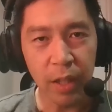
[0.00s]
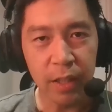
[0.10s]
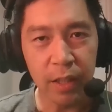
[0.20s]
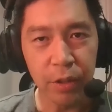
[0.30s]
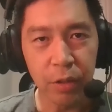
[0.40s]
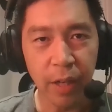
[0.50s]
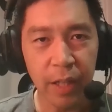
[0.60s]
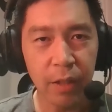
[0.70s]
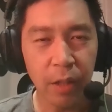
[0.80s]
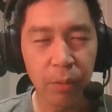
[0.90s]
quantity issue,
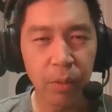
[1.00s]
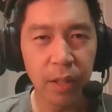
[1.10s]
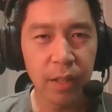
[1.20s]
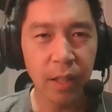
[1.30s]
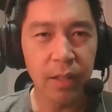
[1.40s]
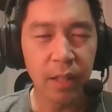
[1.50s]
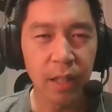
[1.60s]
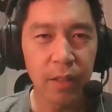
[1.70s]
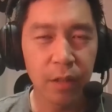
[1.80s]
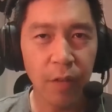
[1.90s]
right? It, it really does
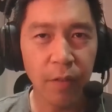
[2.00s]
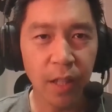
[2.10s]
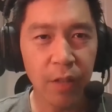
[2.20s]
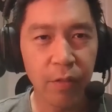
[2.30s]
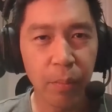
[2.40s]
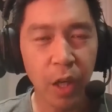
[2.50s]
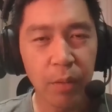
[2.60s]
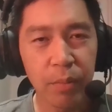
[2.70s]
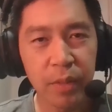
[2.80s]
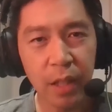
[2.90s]
solve a lot of the
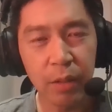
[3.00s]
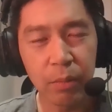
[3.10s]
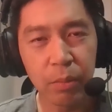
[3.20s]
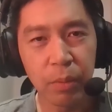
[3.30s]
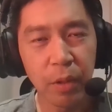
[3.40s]
problems that we,